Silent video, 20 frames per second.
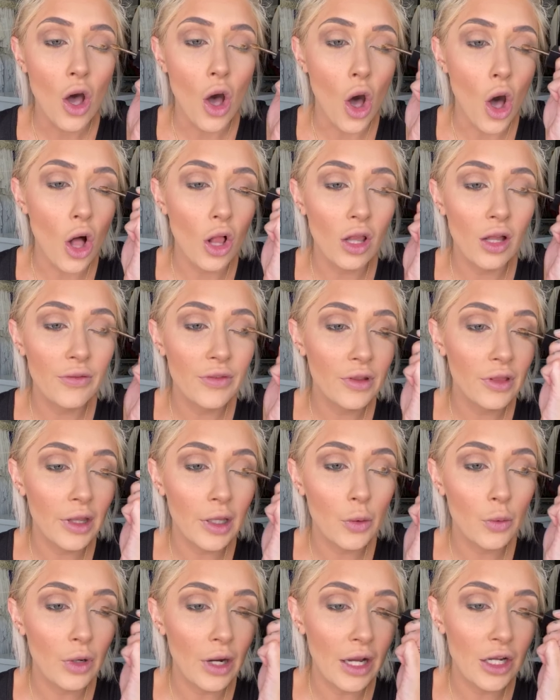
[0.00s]
All of the
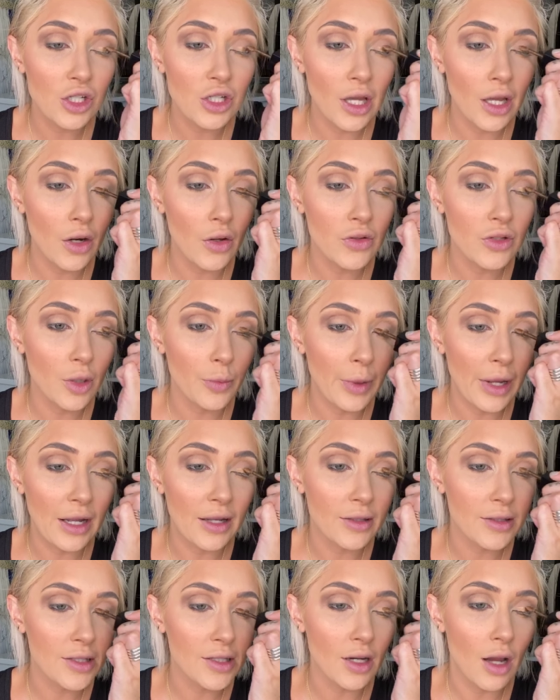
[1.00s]
liquid eyeshadows are back
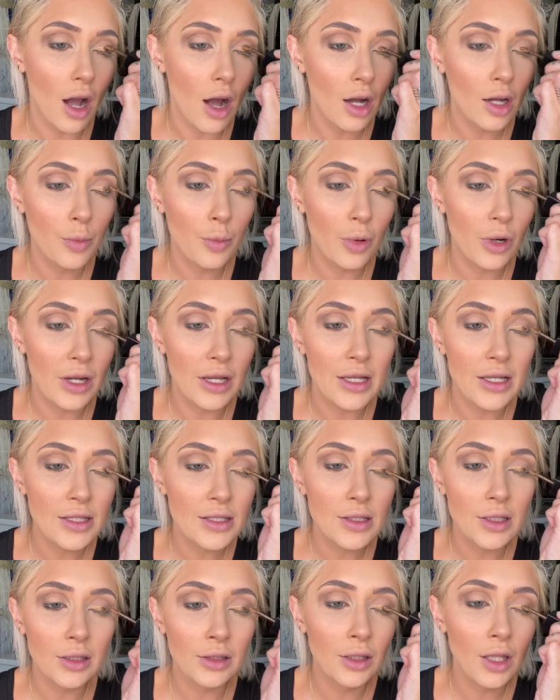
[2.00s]
in stock. Praise
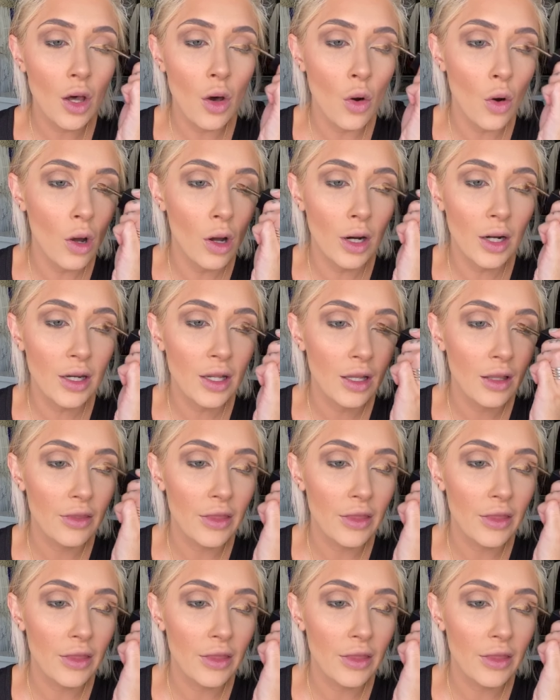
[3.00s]
the Lord.